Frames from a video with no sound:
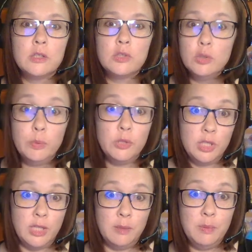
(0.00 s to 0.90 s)
super
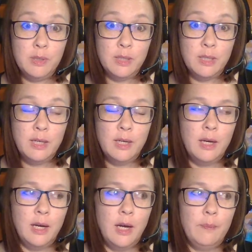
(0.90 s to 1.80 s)
cheap,
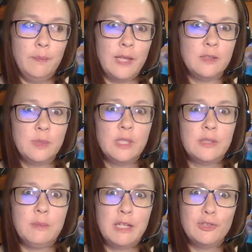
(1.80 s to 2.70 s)
that's because
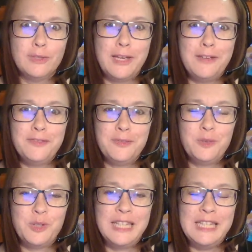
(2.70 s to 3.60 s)
it makes your life
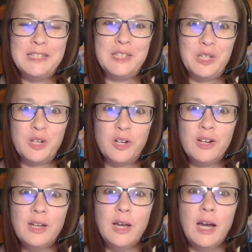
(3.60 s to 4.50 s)
easier.
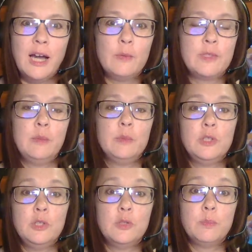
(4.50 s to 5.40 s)
I was able
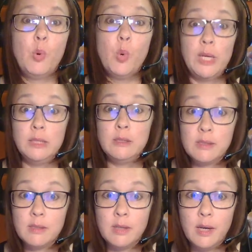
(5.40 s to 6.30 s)
to use points
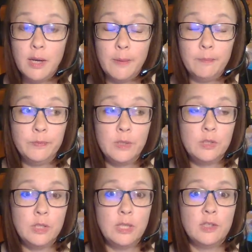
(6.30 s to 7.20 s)

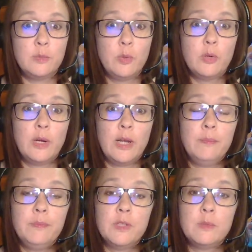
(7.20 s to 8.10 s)
to get this
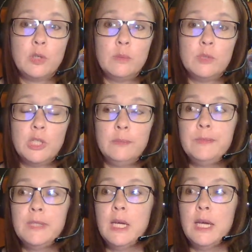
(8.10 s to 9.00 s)
program subscription.
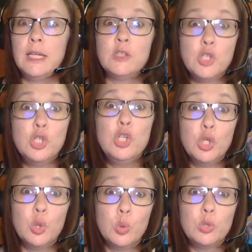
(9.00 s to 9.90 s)
It's new